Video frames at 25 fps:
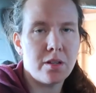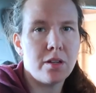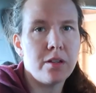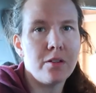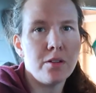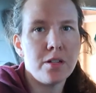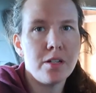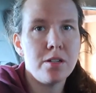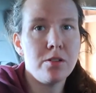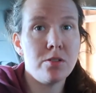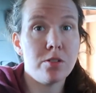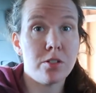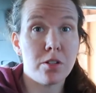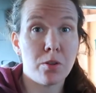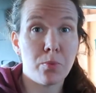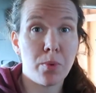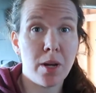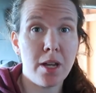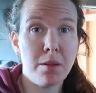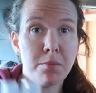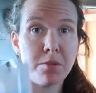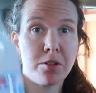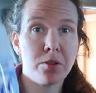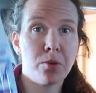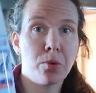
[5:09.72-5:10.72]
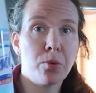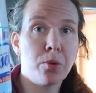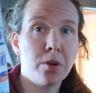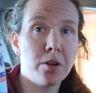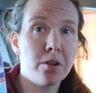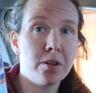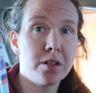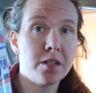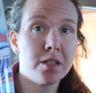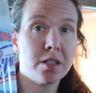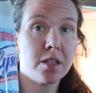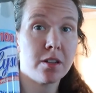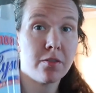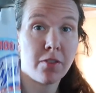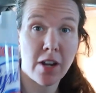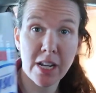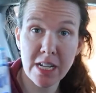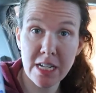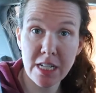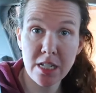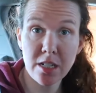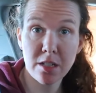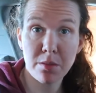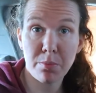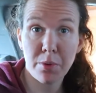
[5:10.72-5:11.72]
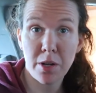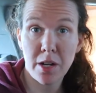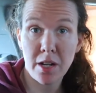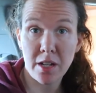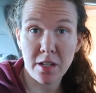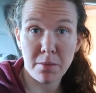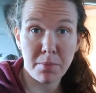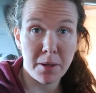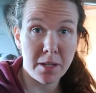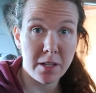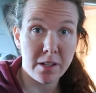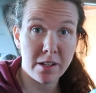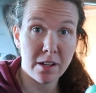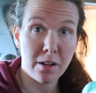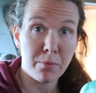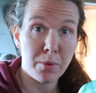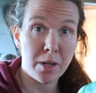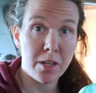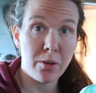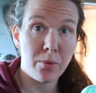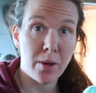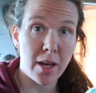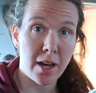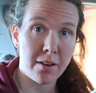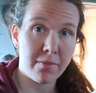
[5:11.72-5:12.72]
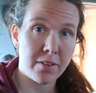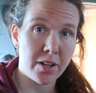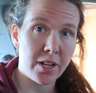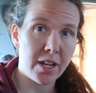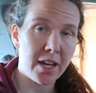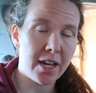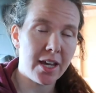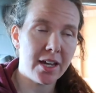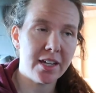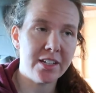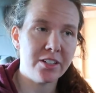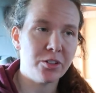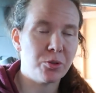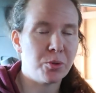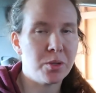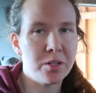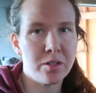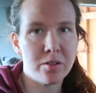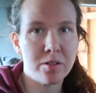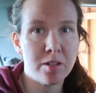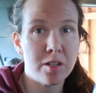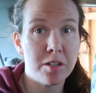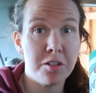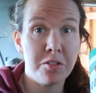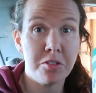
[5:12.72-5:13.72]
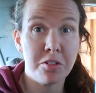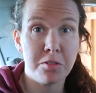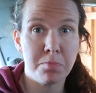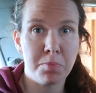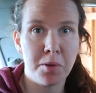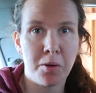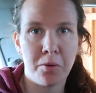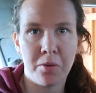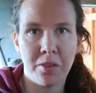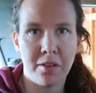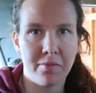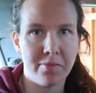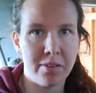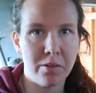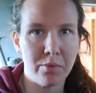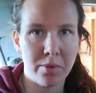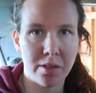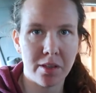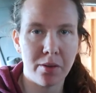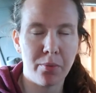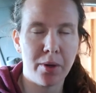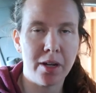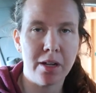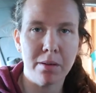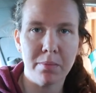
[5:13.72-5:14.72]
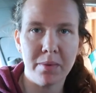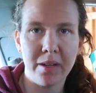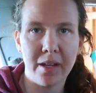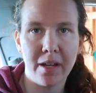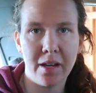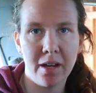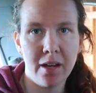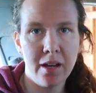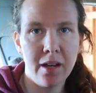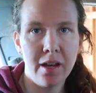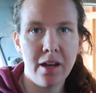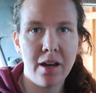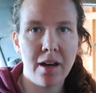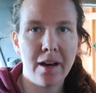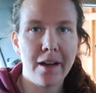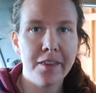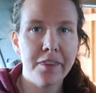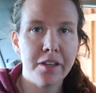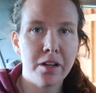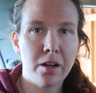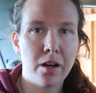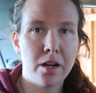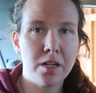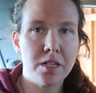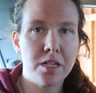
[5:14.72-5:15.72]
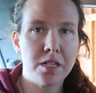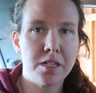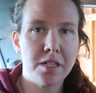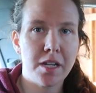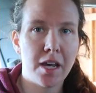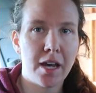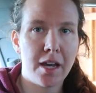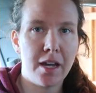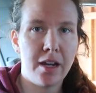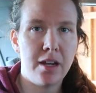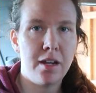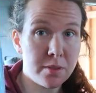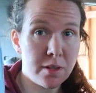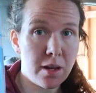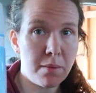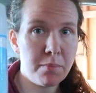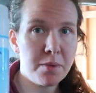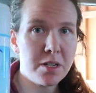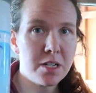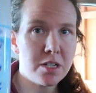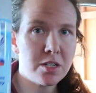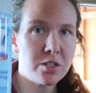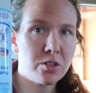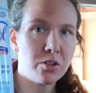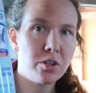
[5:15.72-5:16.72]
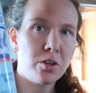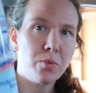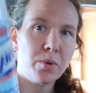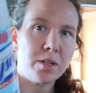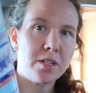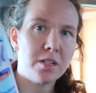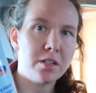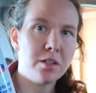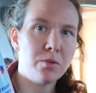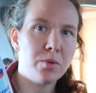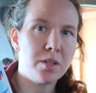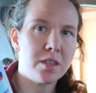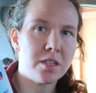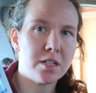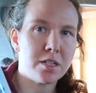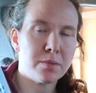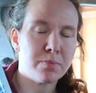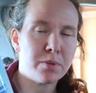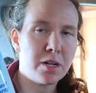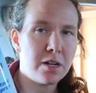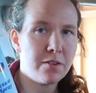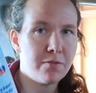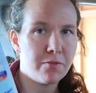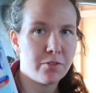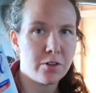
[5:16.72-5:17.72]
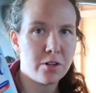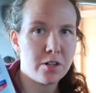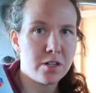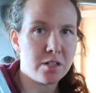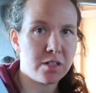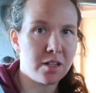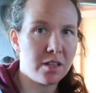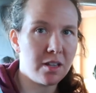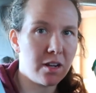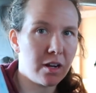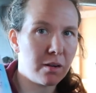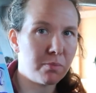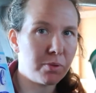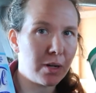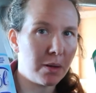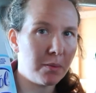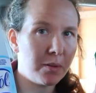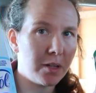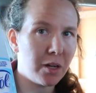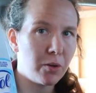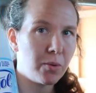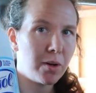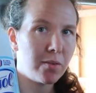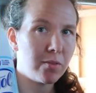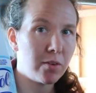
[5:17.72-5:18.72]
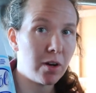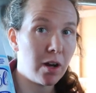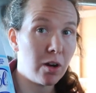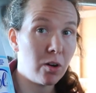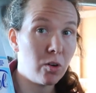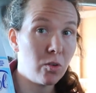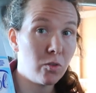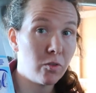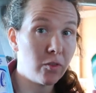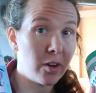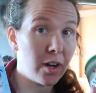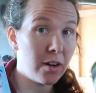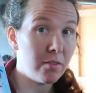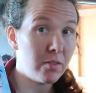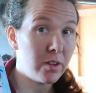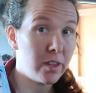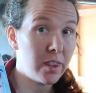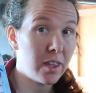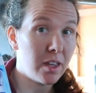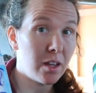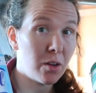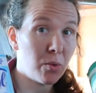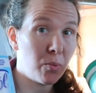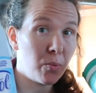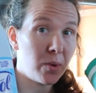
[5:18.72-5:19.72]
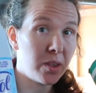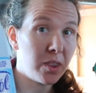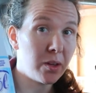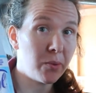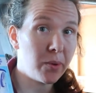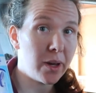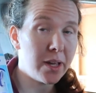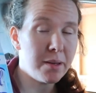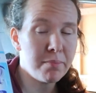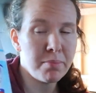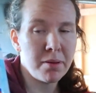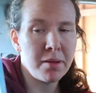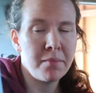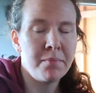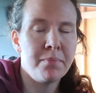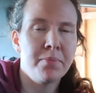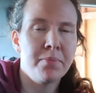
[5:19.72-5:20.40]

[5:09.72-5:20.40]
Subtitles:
You can use your wipes or your disinfecting spray, depending on what you have on hand, or you can use both if you really want to be on the cautious side. I'm going to show you what to do with the spray first, and then I'll probably go over everything with the wipe.